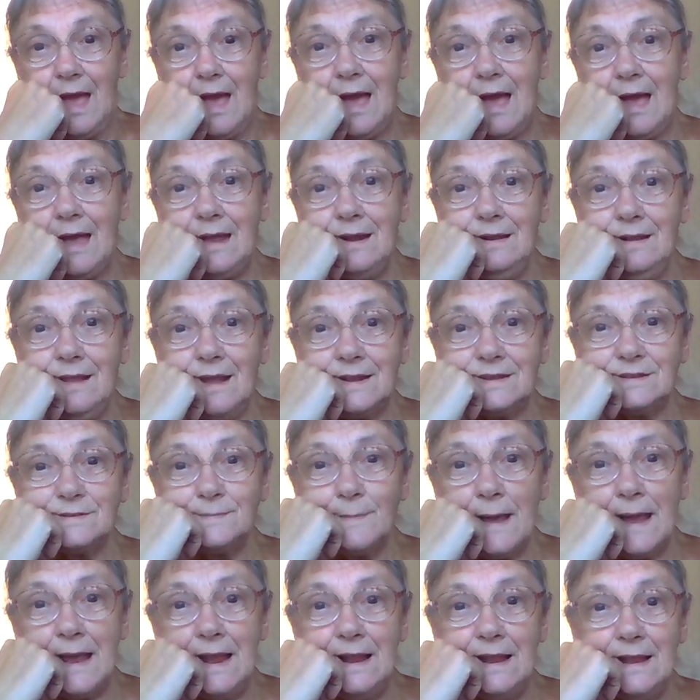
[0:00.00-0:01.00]
And
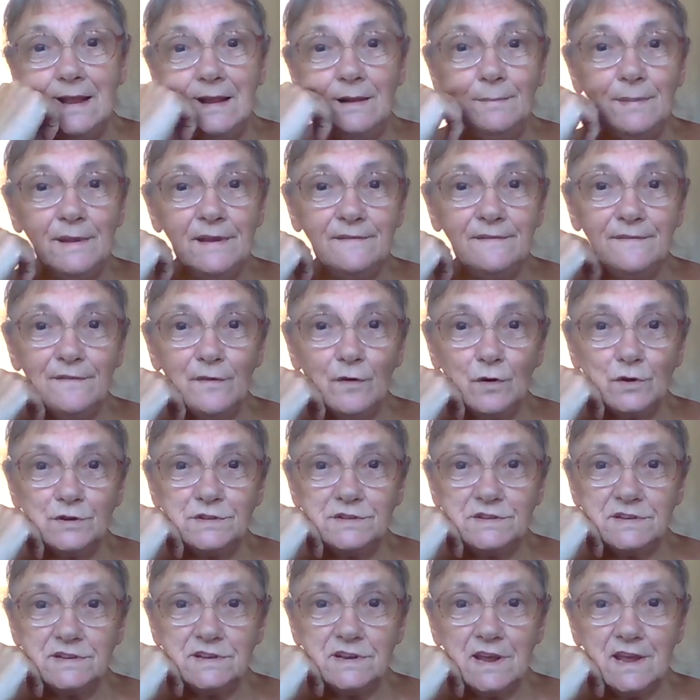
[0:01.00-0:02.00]
that's my little bit for
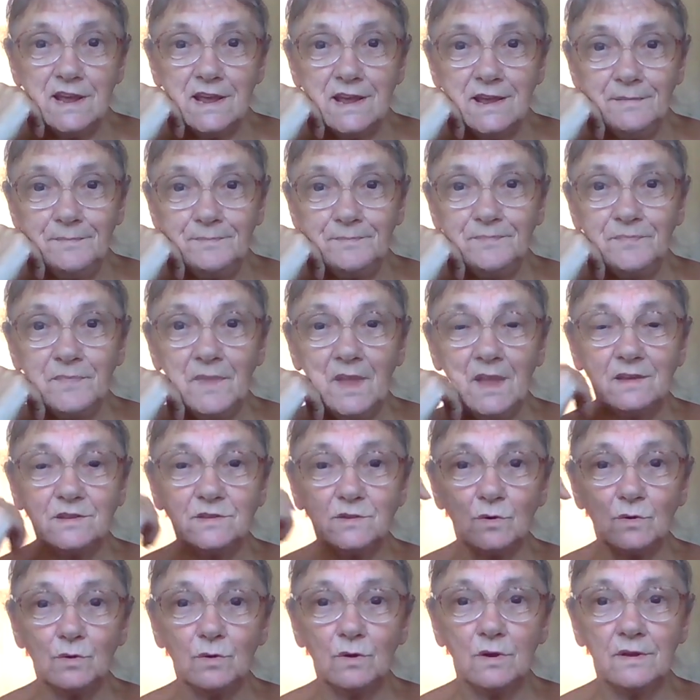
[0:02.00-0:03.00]
today.
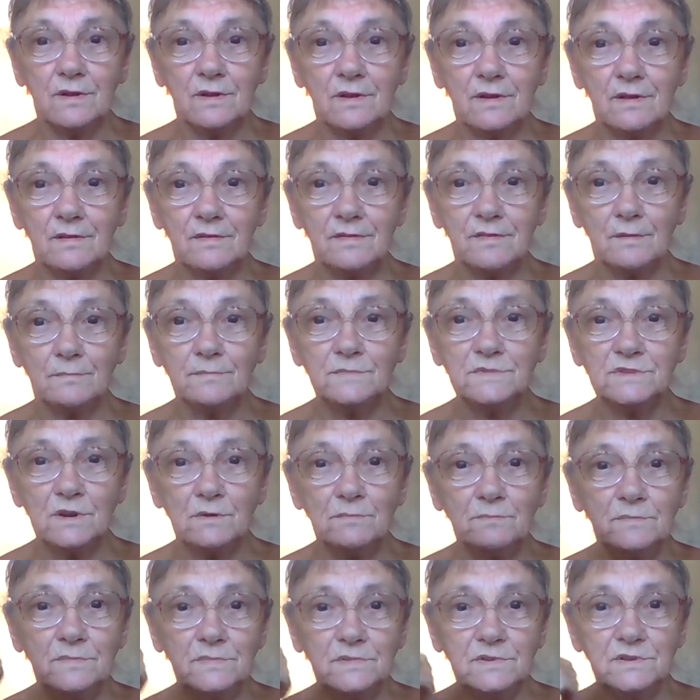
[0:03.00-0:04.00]
So thumbs
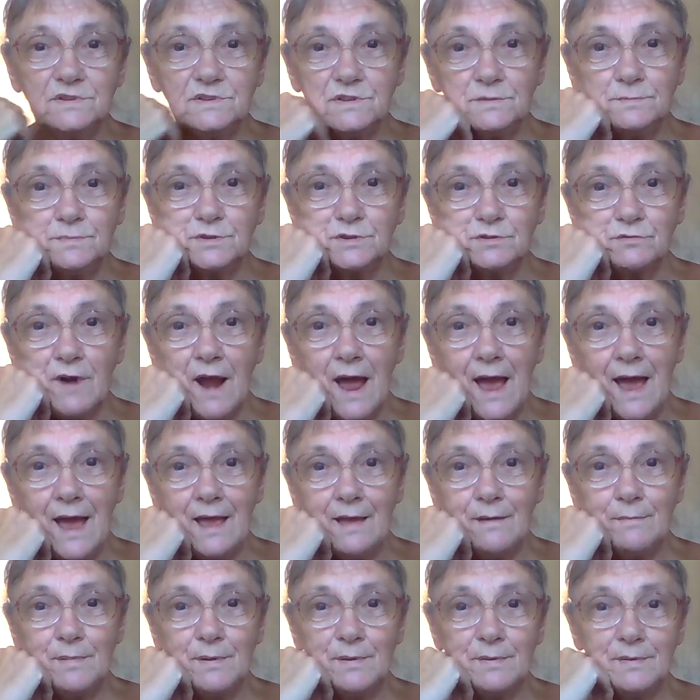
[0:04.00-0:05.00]
up and
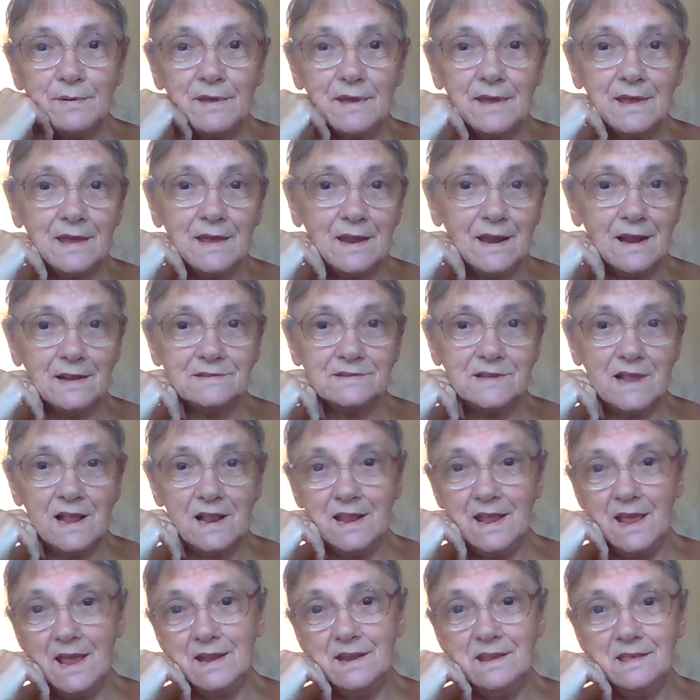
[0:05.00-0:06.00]
subscribe, and I'll
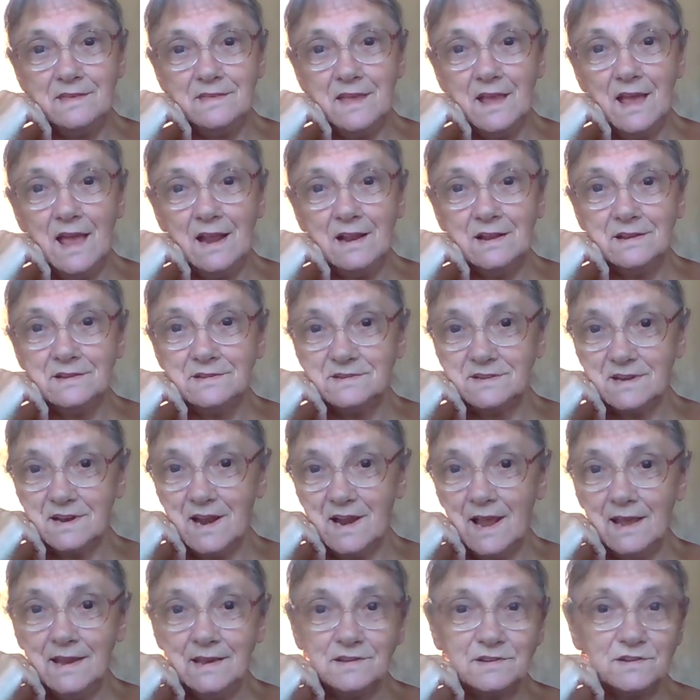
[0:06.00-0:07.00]
tell you anything else
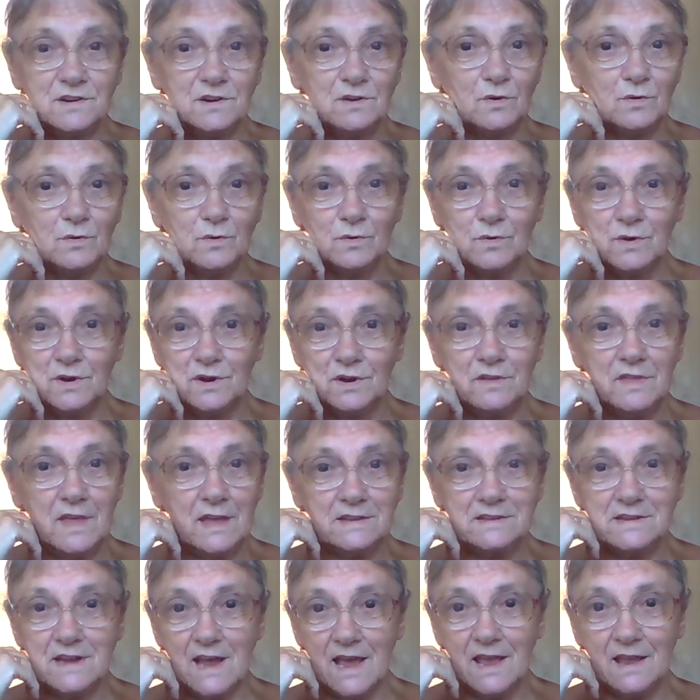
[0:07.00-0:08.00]
you'd like to know
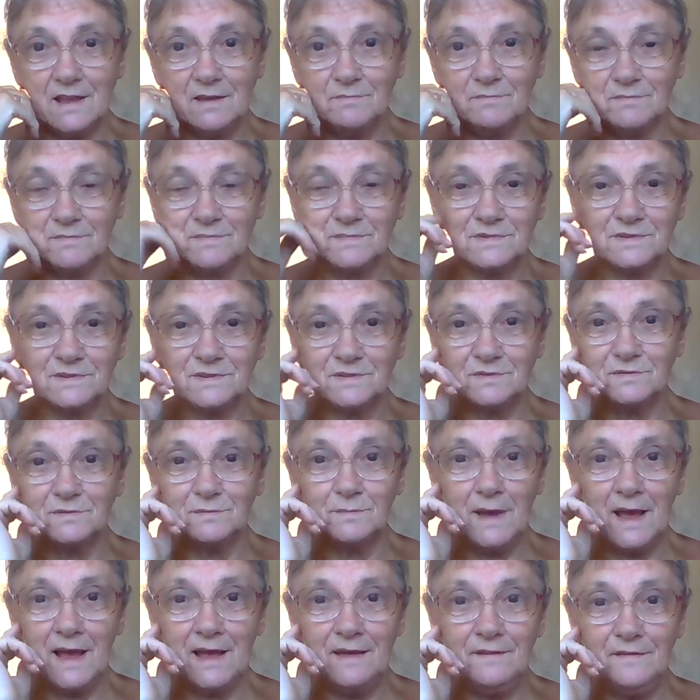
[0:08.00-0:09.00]
another time.
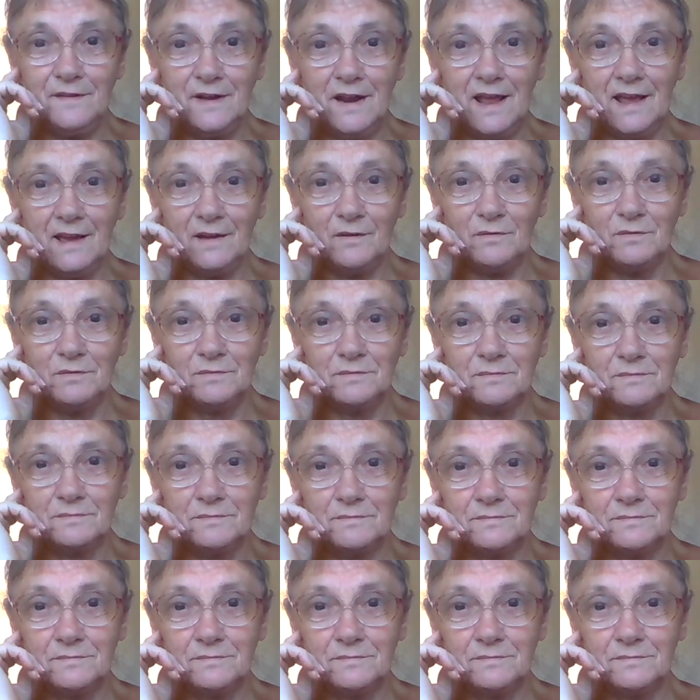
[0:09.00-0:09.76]
So bye for now.